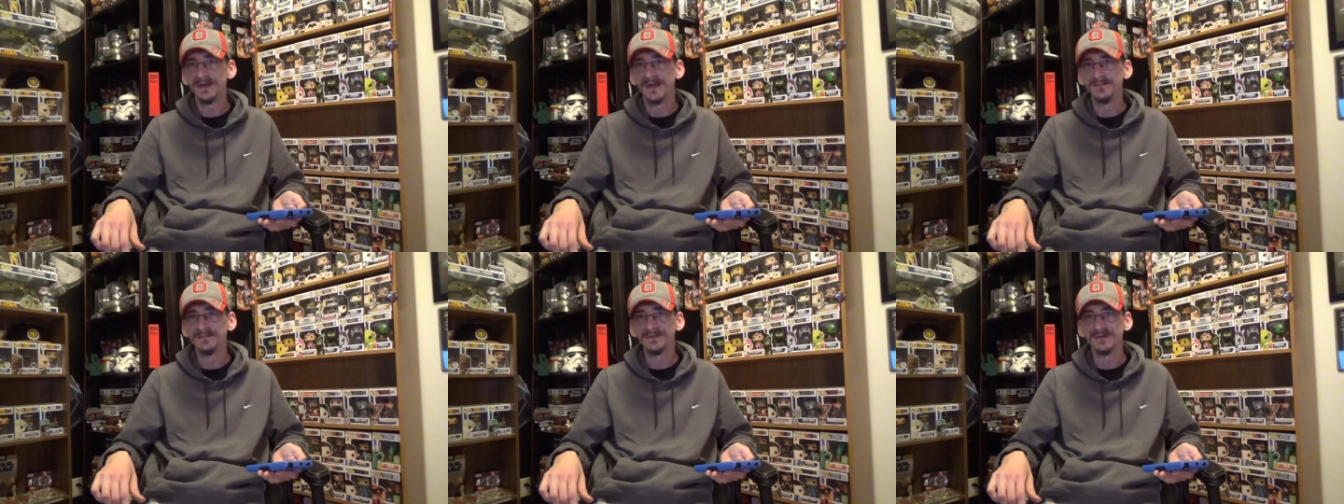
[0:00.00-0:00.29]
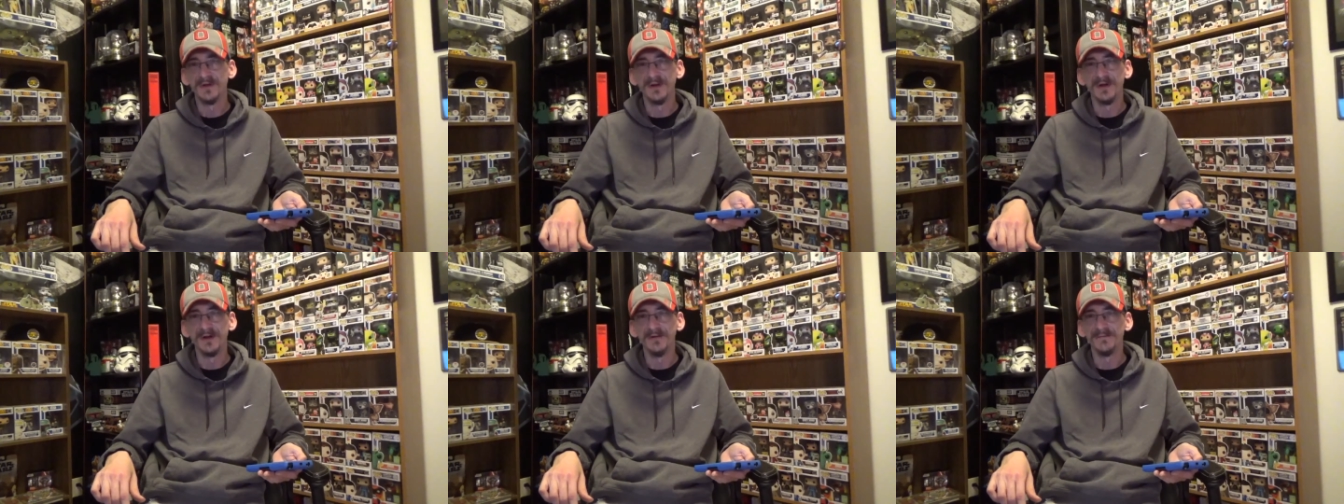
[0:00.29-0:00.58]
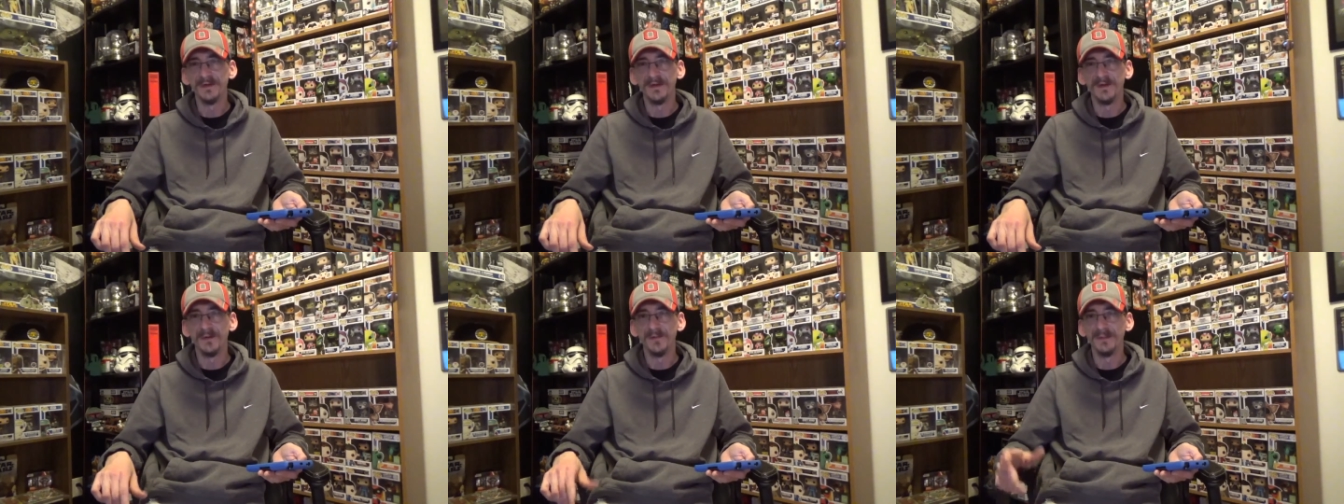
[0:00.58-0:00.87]
I'm sorry
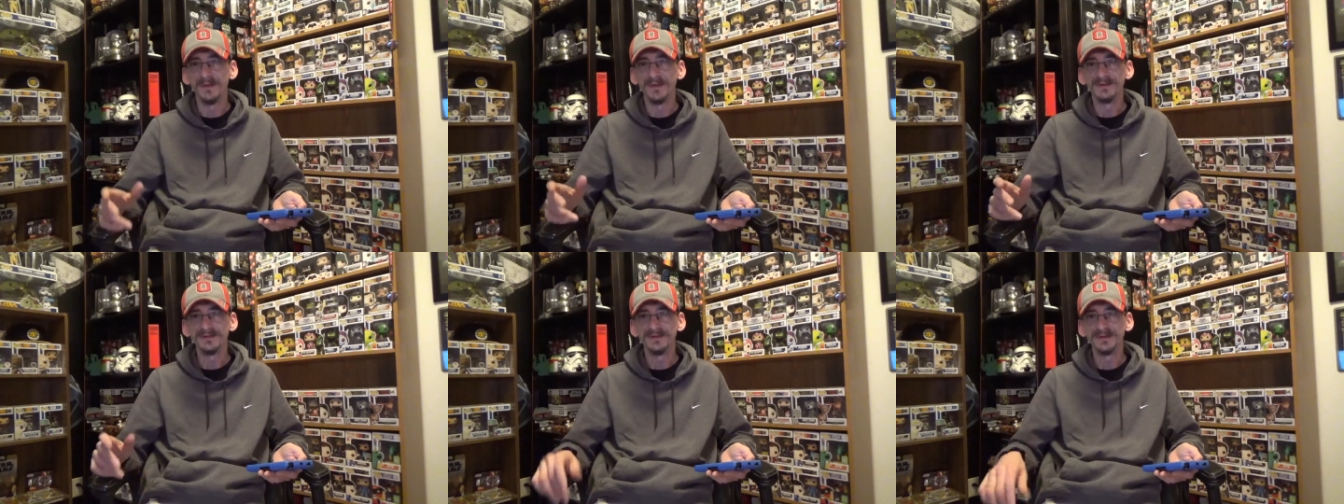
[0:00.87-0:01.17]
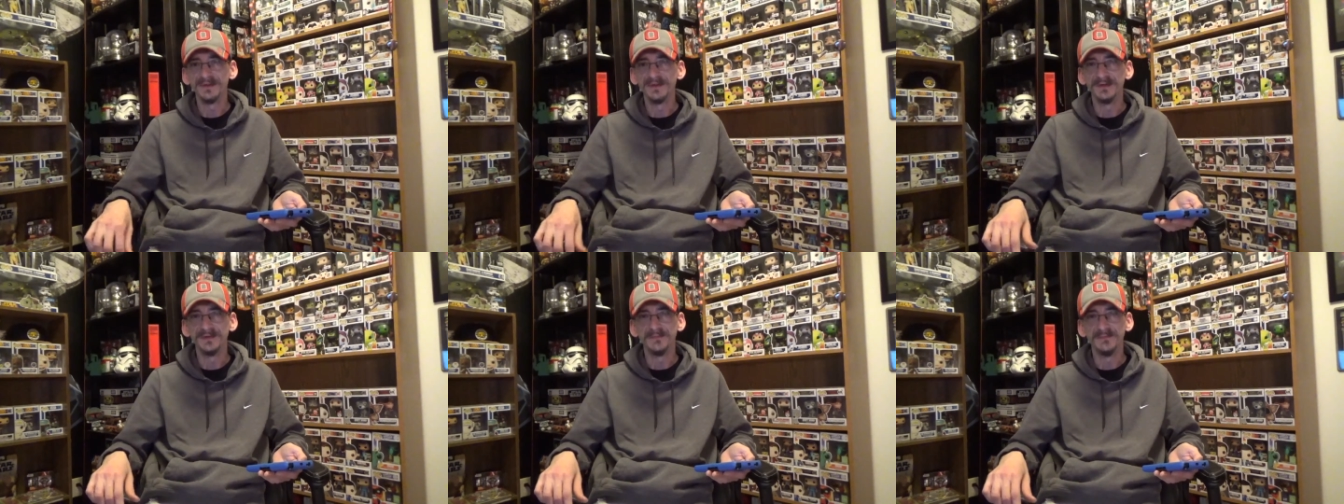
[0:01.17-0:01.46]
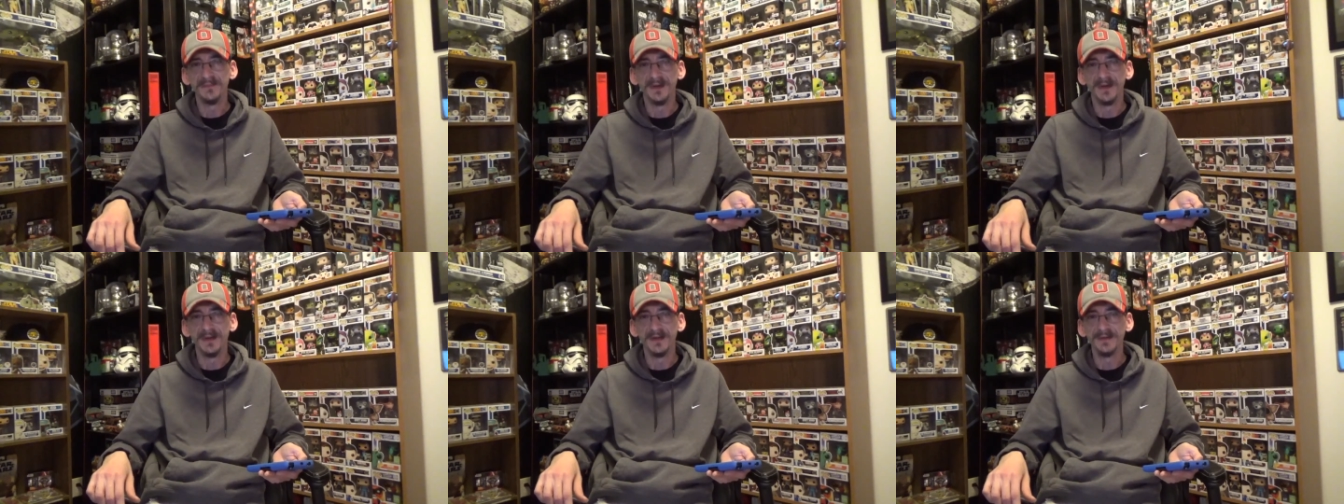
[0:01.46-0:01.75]
if I don't mention you,
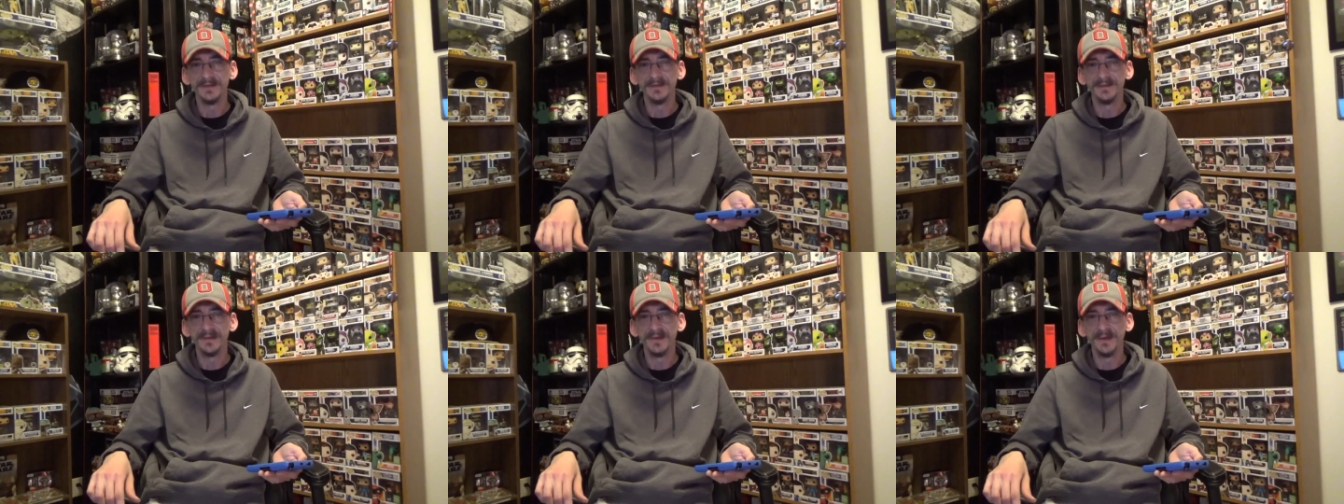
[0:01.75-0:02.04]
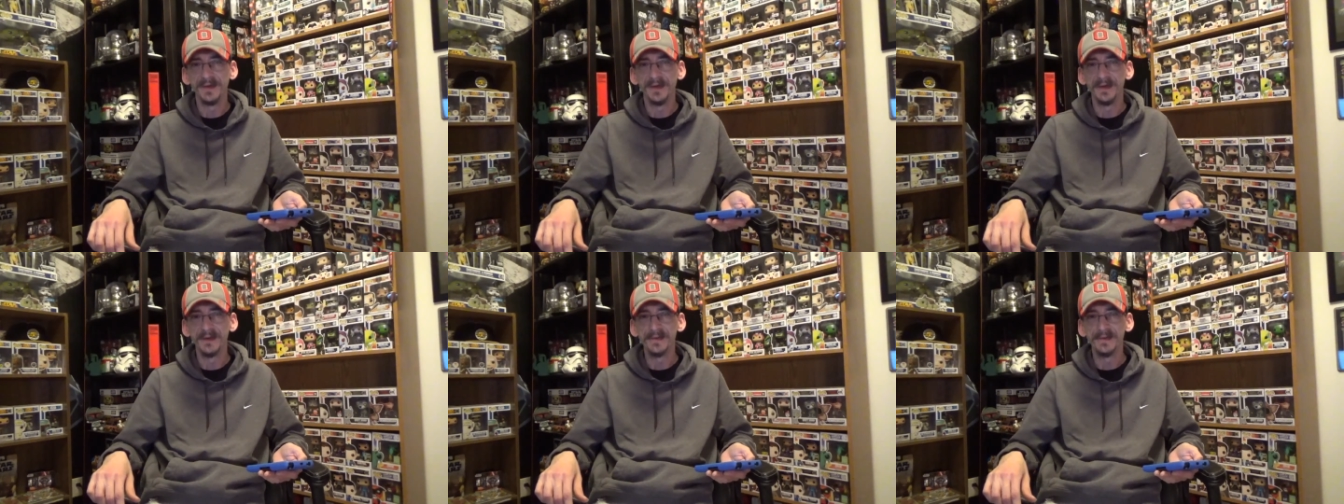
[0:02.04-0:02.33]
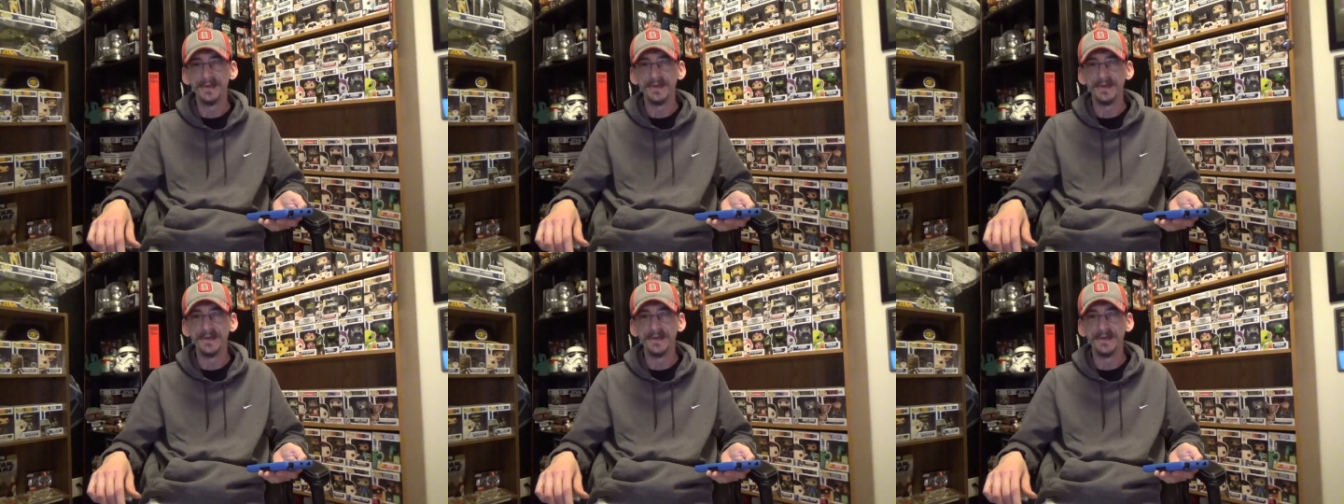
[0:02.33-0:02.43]
but it,